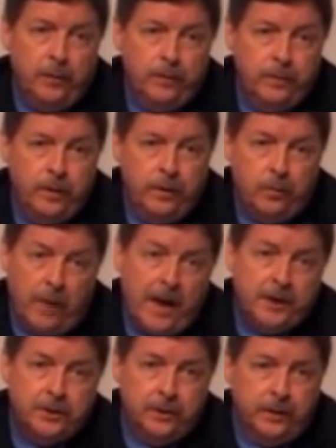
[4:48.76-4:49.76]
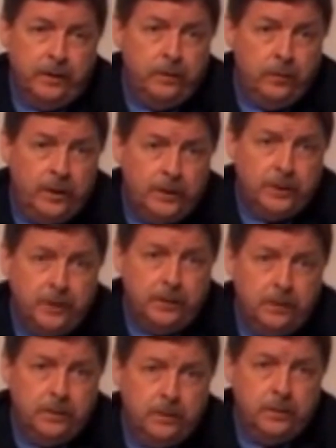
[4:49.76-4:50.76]
of rational intuition.
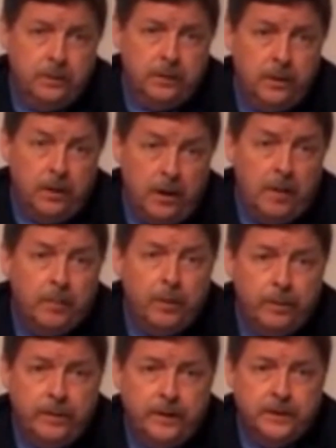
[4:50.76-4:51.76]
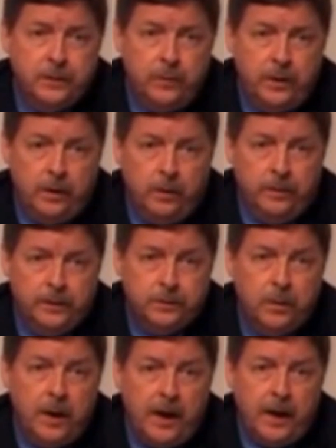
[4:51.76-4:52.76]
There are a number of things that we know
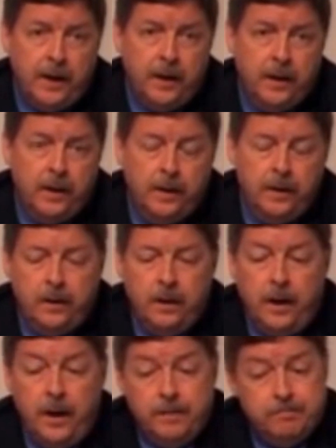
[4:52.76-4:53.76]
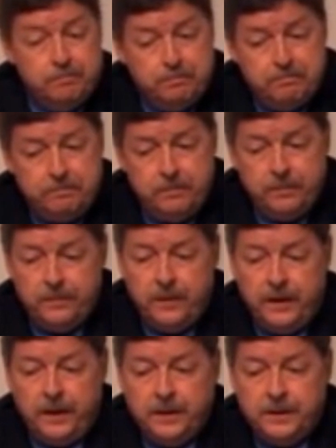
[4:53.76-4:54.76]
this way. I
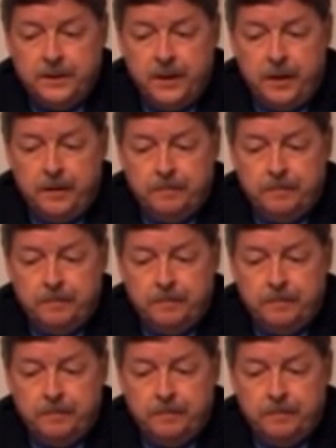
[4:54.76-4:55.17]
think it's